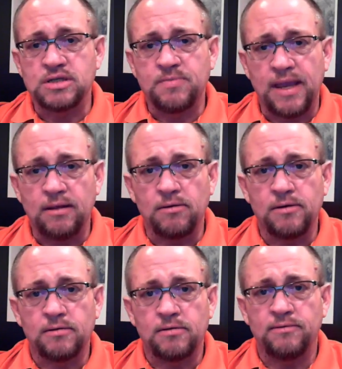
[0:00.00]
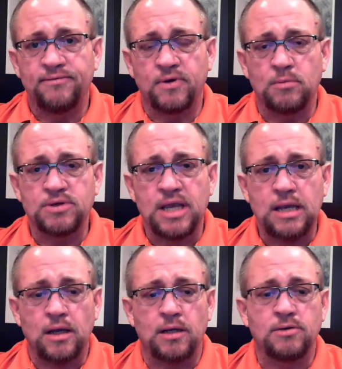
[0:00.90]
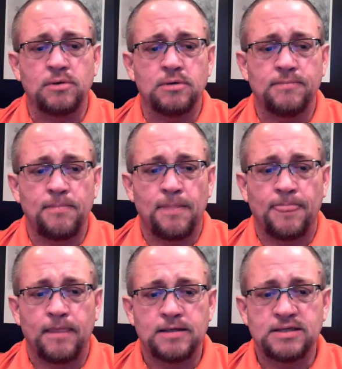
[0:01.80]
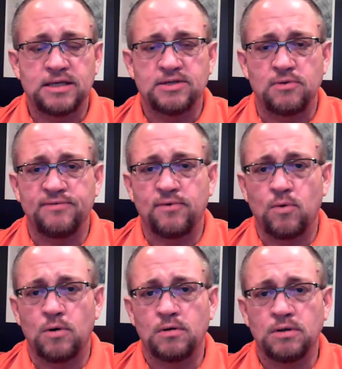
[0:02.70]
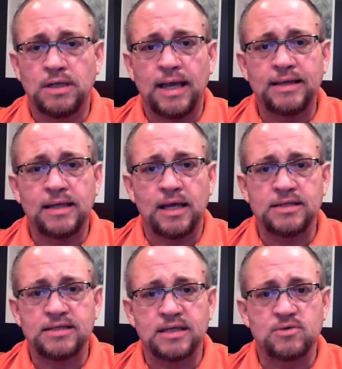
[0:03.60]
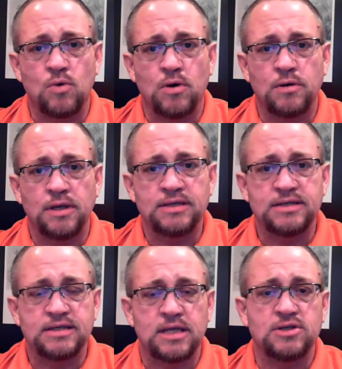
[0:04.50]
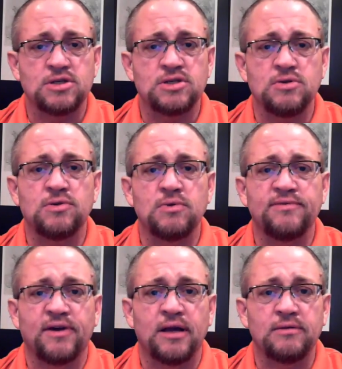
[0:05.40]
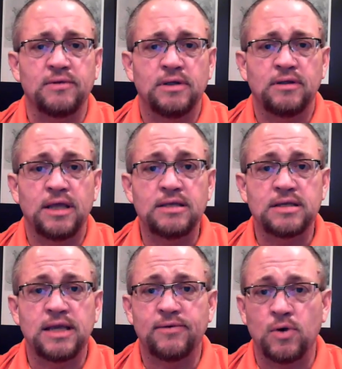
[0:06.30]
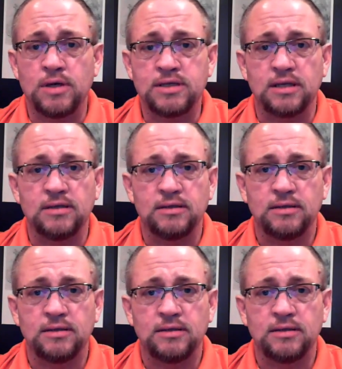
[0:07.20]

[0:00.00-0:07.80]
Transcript: Spangler. Phone number is 800-634-9961, and it's extension 235. Thanks, and have a great day.